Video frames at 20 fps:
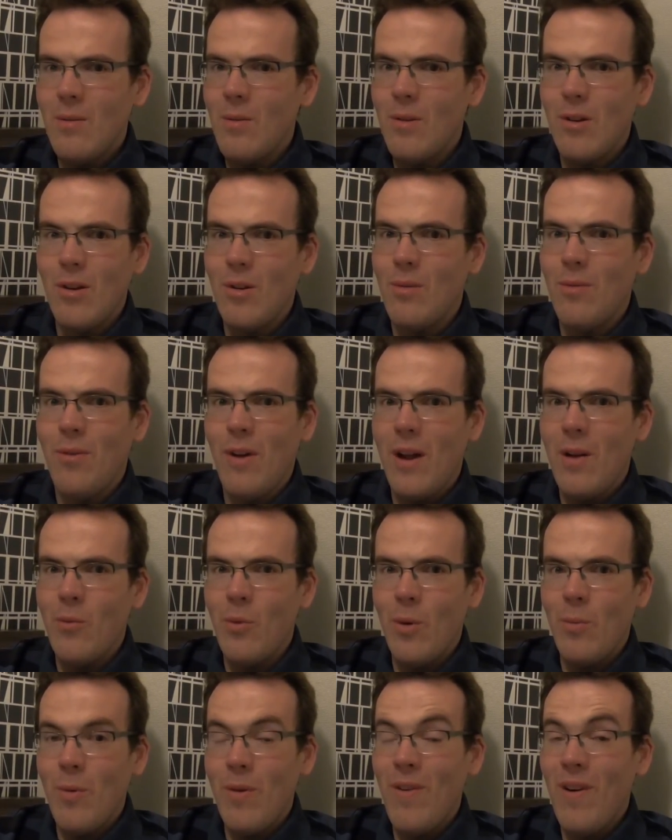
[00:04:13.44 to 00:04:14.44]
Couldn't find
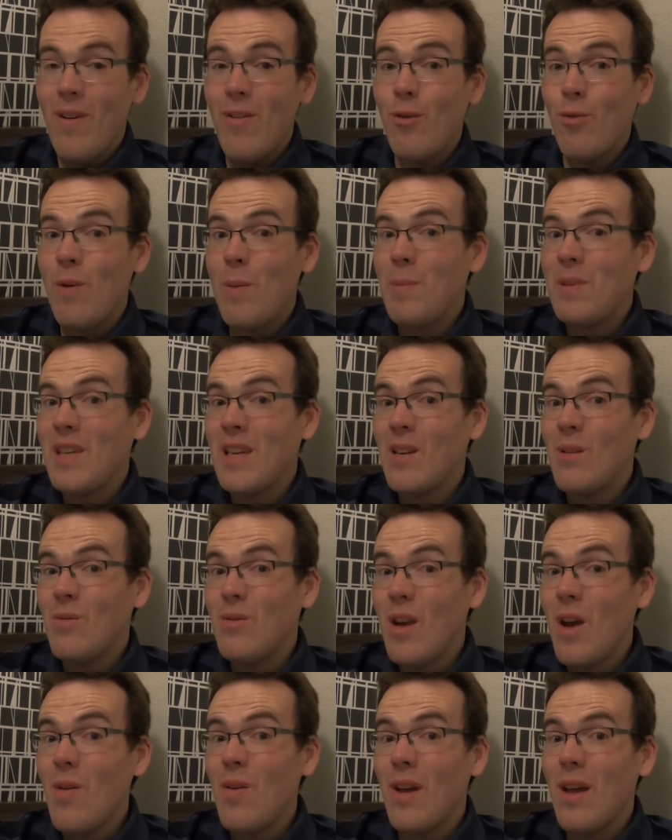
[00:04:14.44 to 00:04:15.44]
one. We found sweet potato
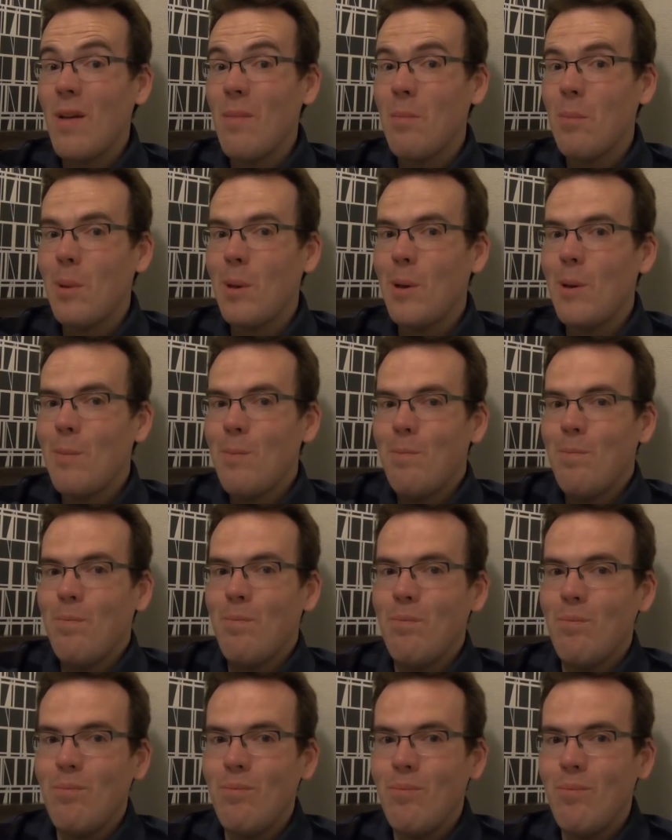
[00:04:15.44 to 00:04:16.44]
donut, but
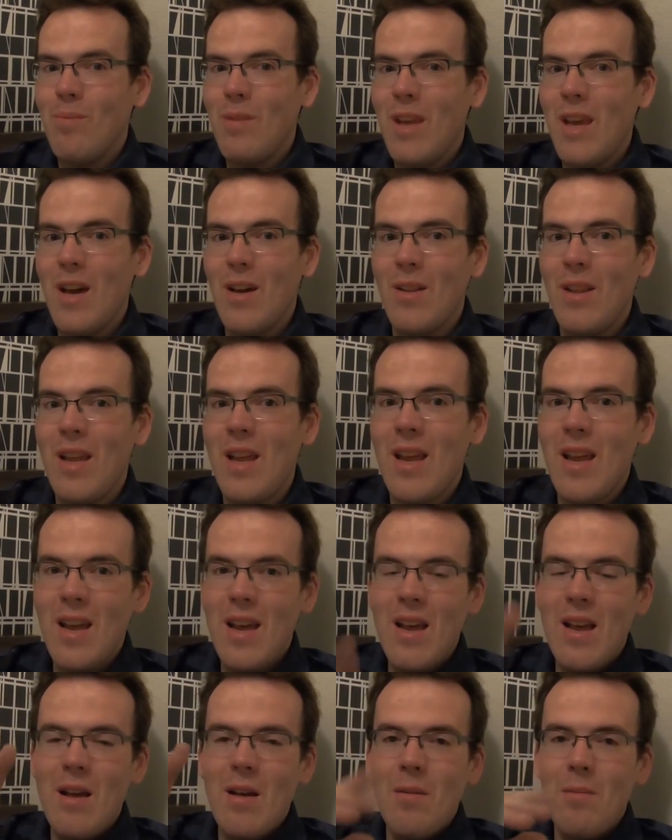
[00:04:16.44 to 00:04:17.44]
yeah, the
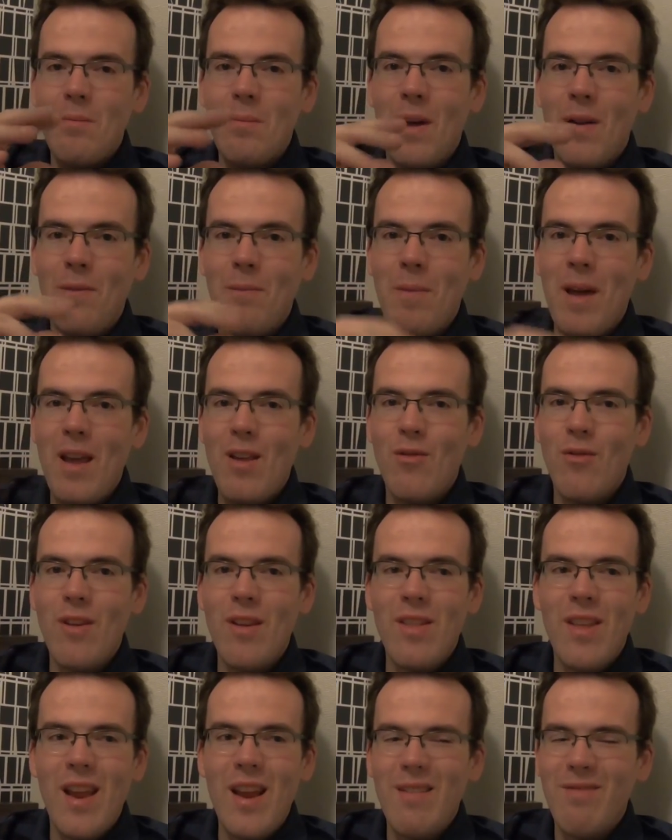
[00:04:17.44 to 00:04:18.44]
puff pastry
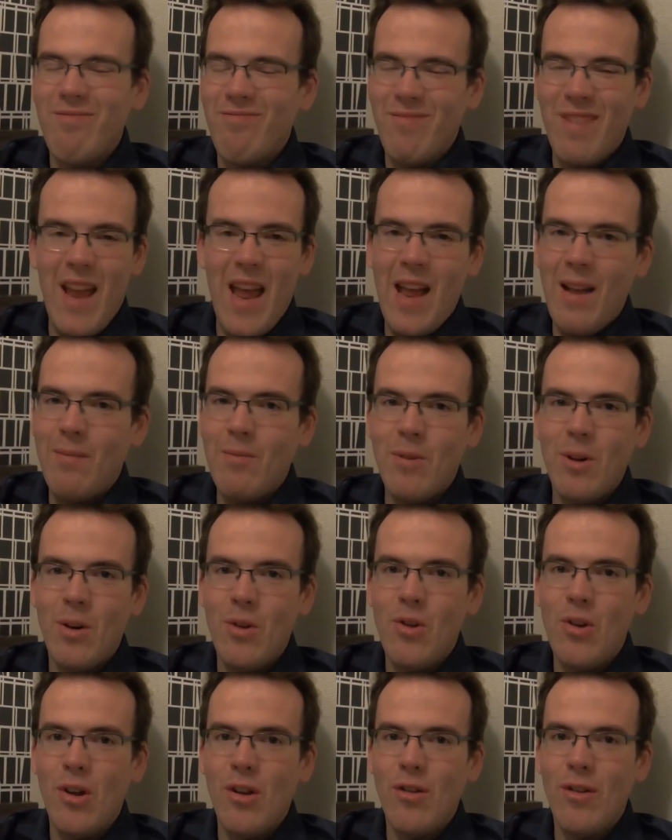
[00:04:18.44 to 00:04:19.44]
thing, nah, not a
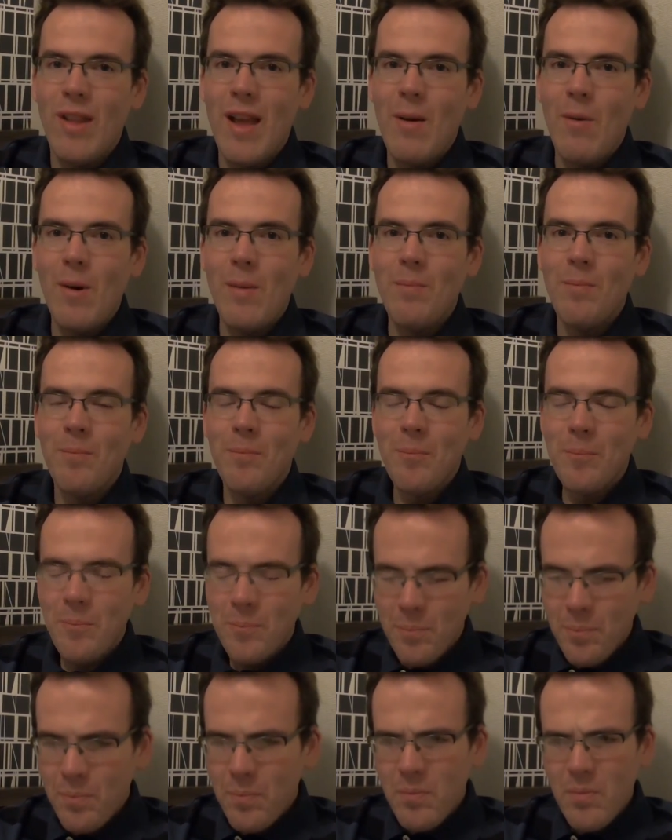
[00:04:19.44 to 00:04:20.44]
chance on that one.
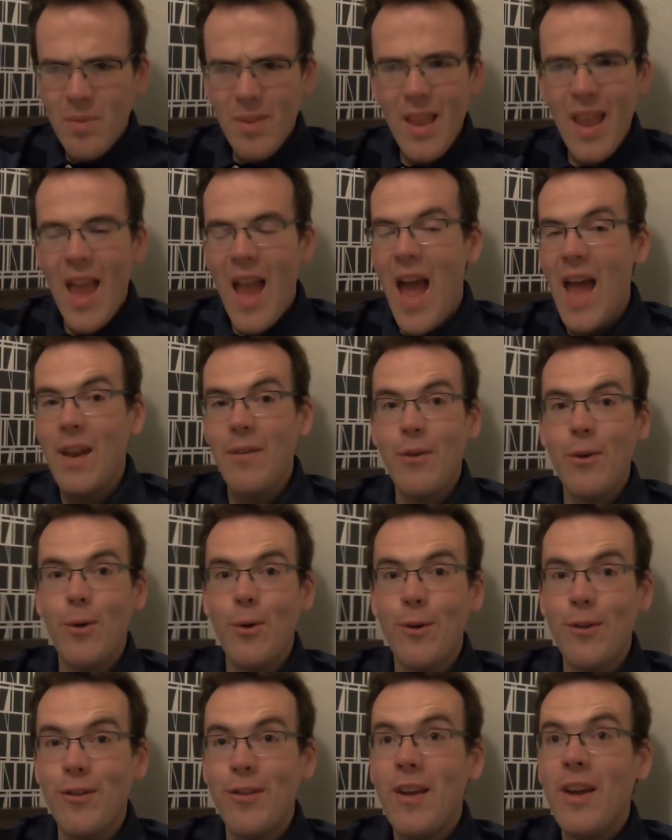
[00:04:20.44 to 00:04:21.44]
And of
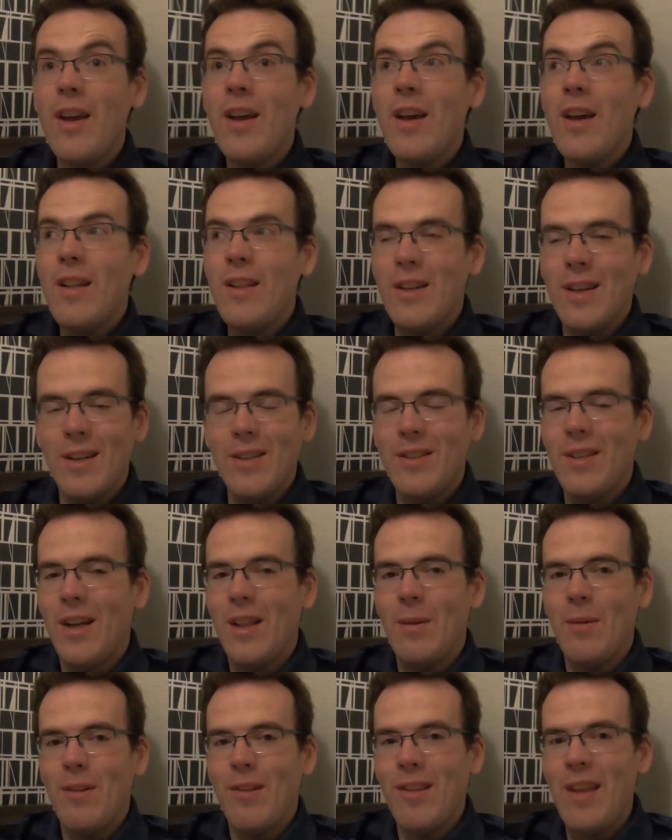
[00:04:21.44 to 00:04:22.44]
course, the hotel
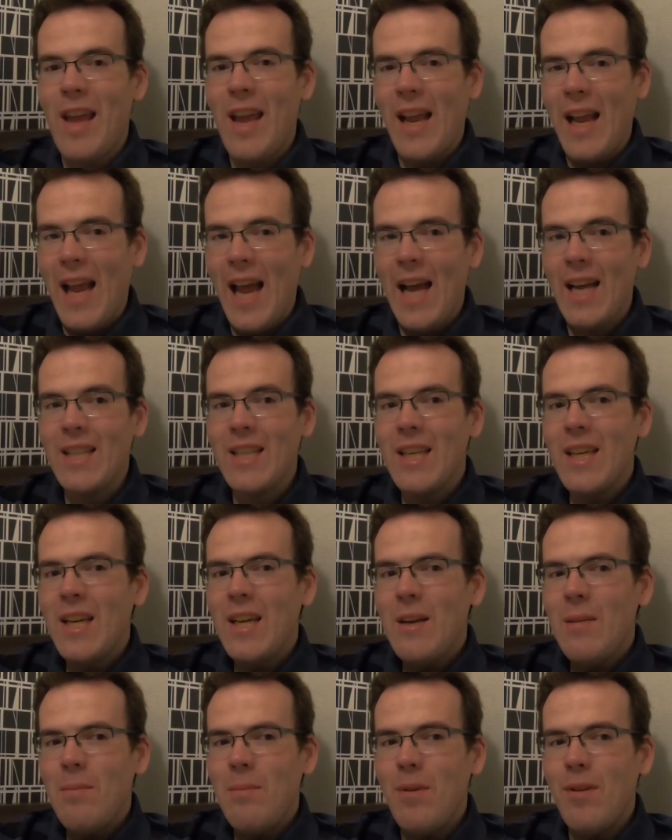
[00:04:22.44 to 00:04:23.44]
that we're staying at,
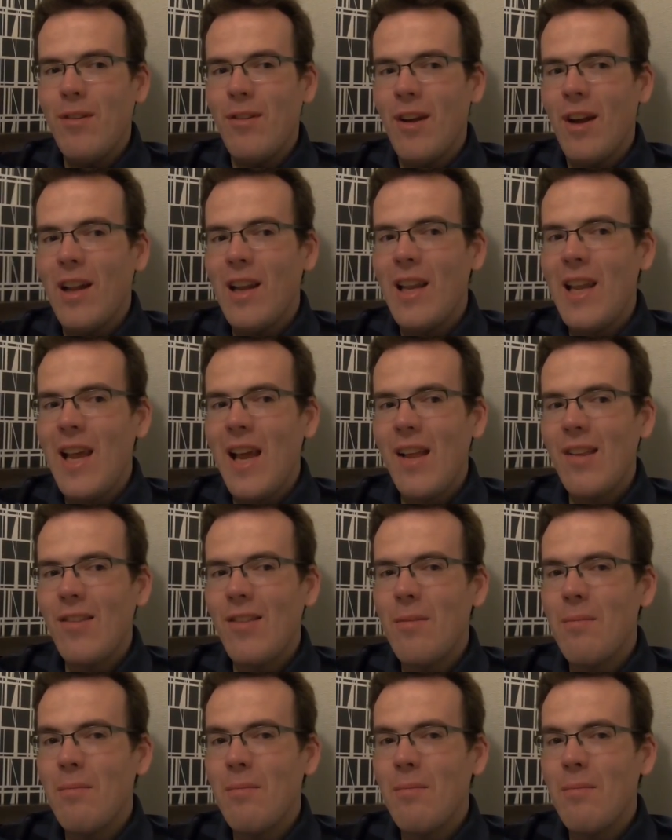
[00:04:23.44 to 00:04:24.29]
bizarrely has the